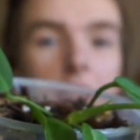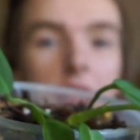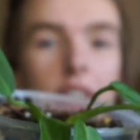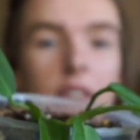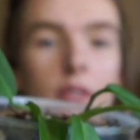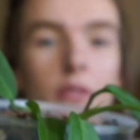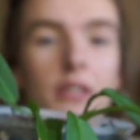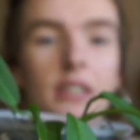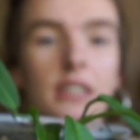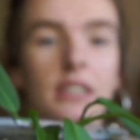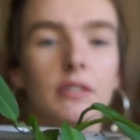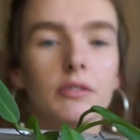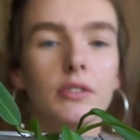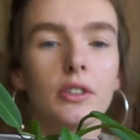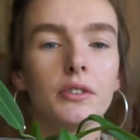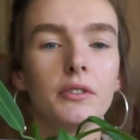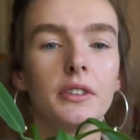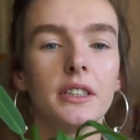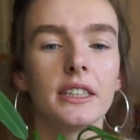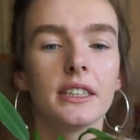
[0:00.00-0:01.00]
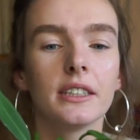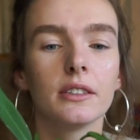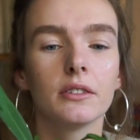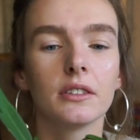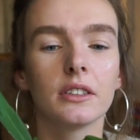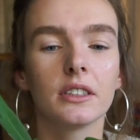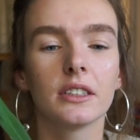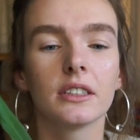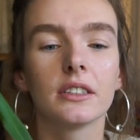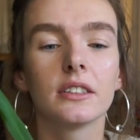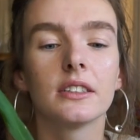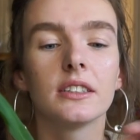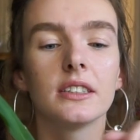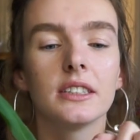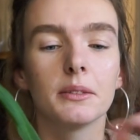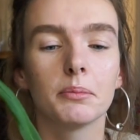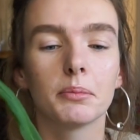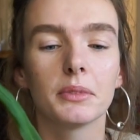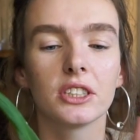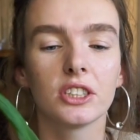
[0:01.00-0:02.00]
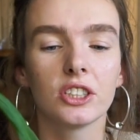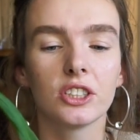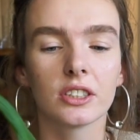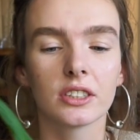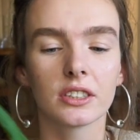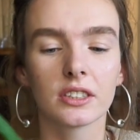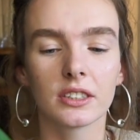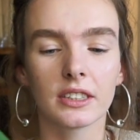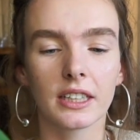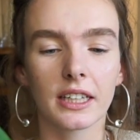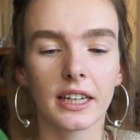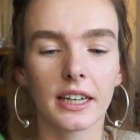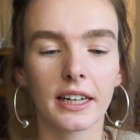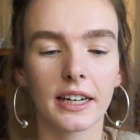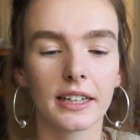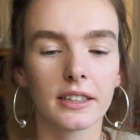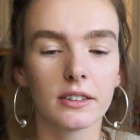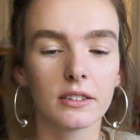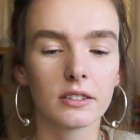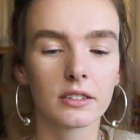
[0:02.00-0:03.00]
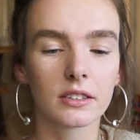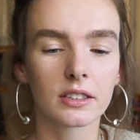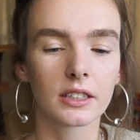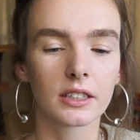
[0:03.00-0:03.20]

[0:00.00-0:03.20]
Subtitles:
a new leaf over there. The tip is just sticking out.